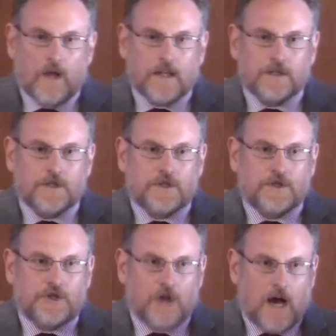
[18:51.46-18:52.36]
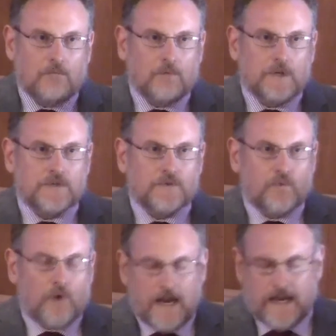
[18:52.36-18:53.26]
When John was
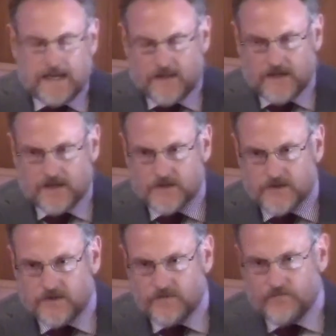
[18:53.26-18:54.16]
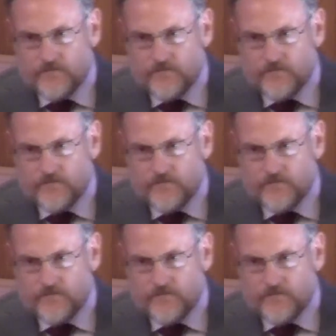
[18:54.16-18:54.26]
writing this,